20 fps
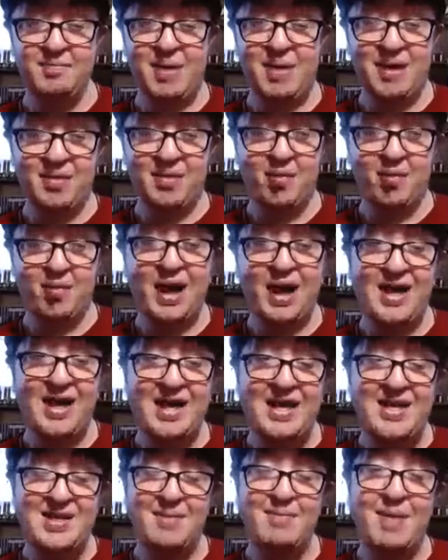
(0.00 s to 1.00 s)
by the way,
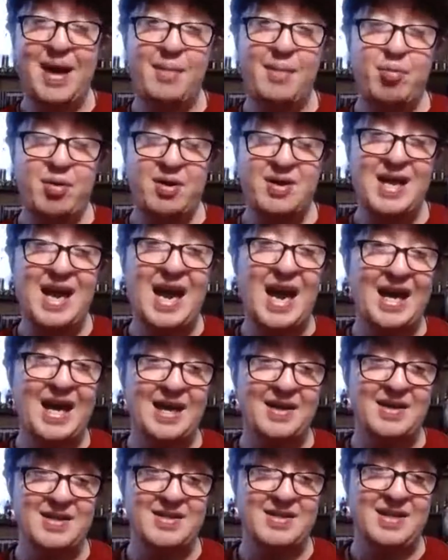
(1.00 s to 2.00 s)
he's the main
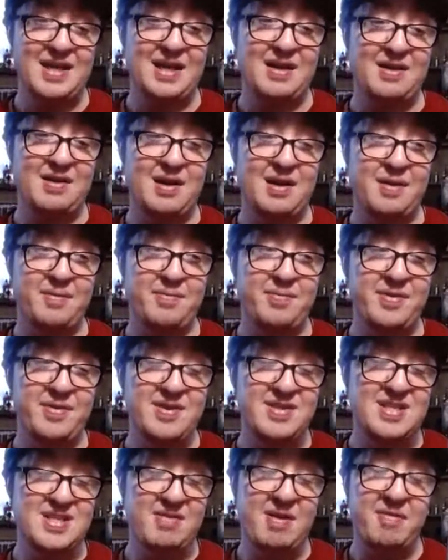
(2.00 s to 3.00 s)
protagonist in
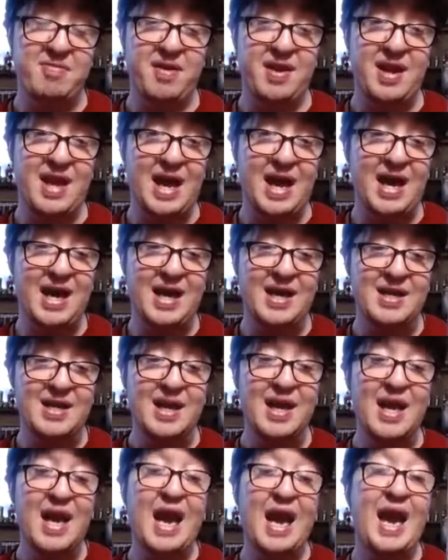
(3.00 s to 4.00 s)
City of the Night,
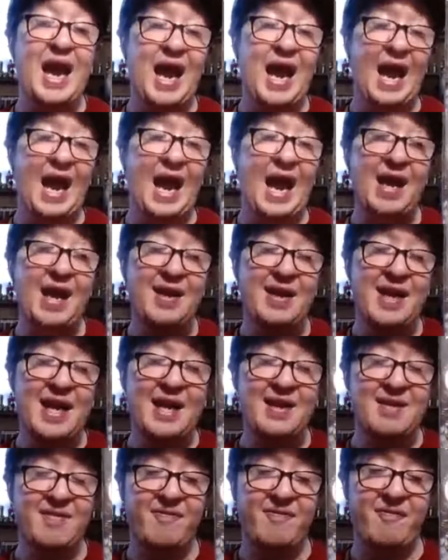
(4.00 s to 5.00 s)
and
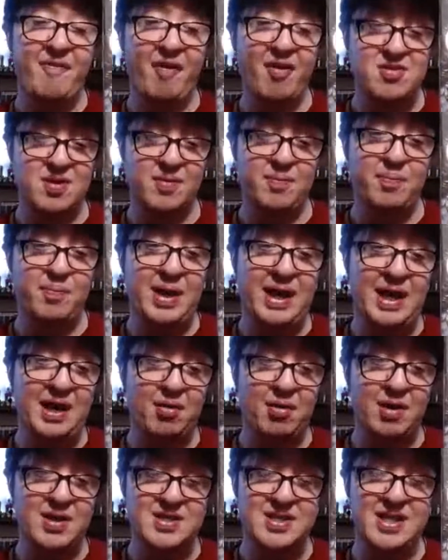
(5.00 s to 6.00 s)
his first
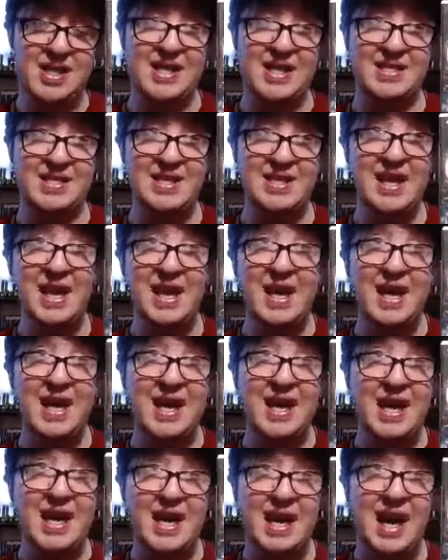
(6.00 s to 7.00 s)
appearance is
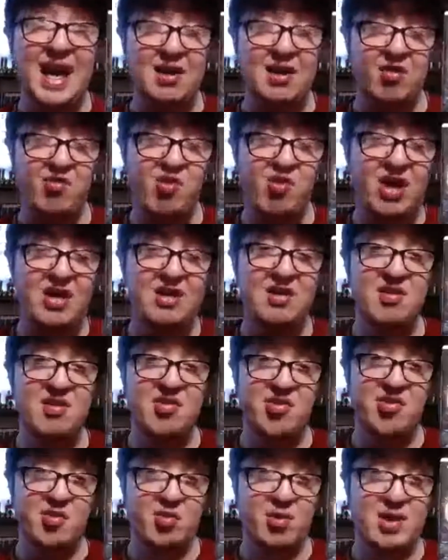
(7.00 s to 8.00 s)
Castlevania
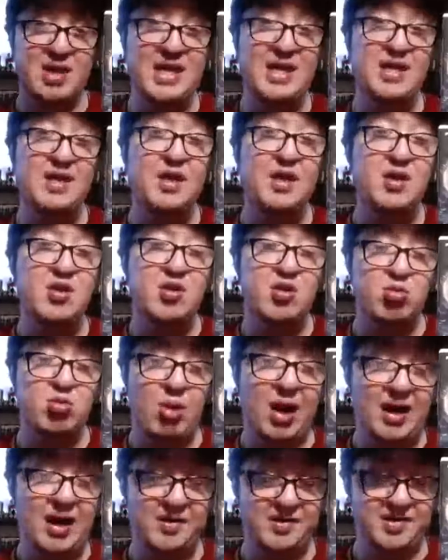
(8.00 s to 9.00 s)
3
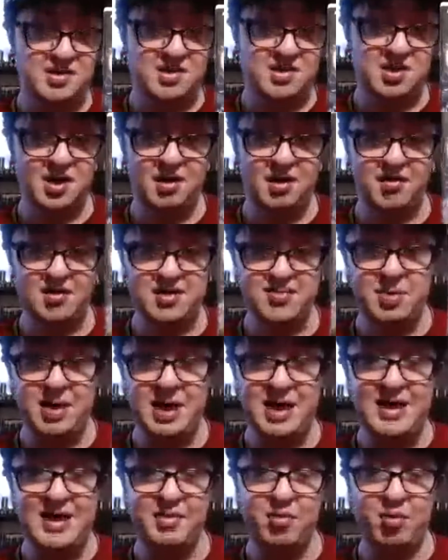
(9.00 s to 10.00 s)
Dracula's Curse. But
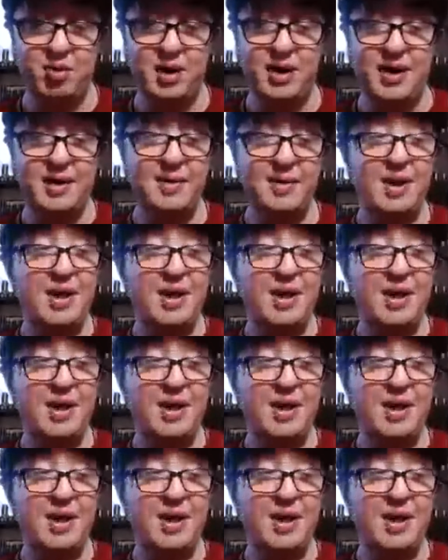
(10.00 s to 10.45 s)
anyway,